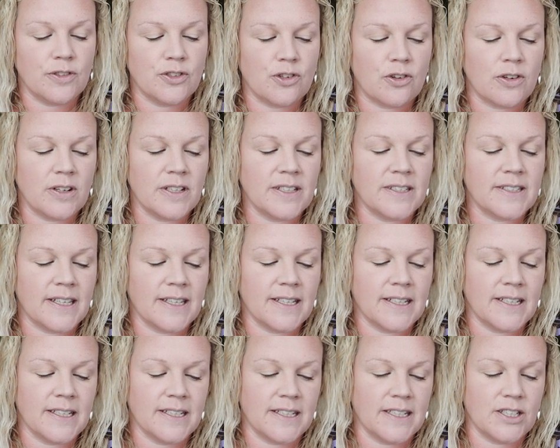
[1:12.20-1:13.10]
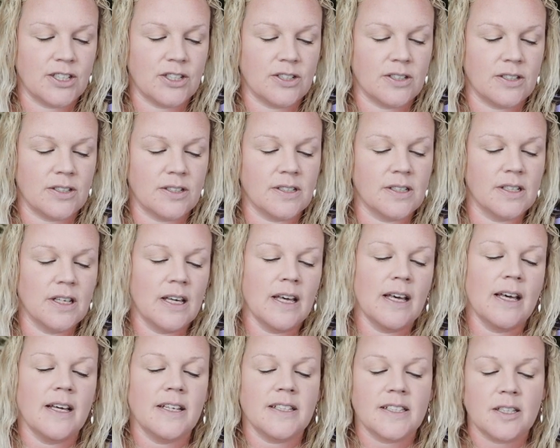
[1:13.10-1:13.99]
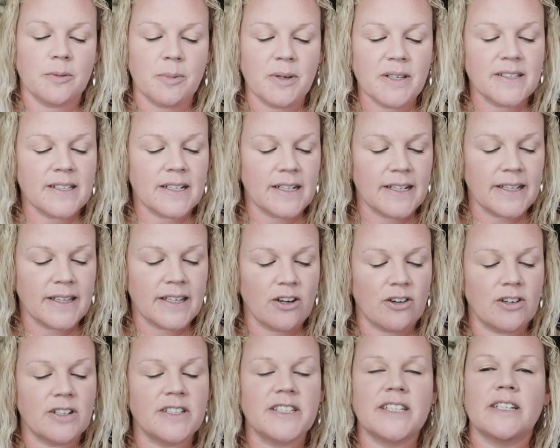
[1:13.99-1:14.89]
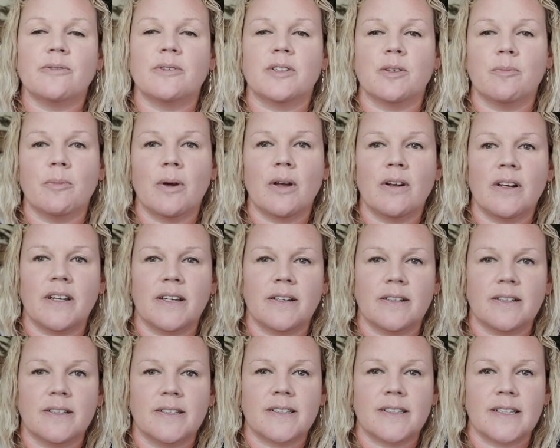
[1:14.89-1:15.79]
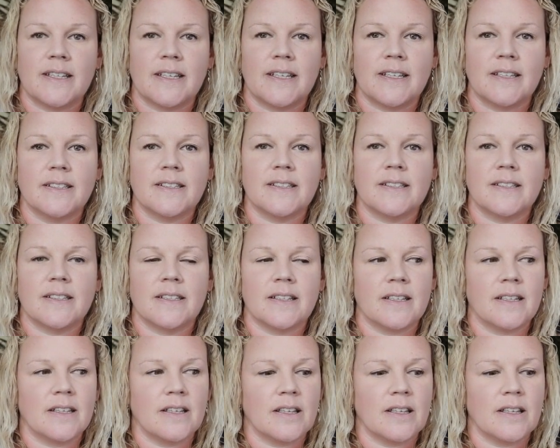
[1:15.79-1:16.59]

for dry skin conditions. So basically the idea with emollients is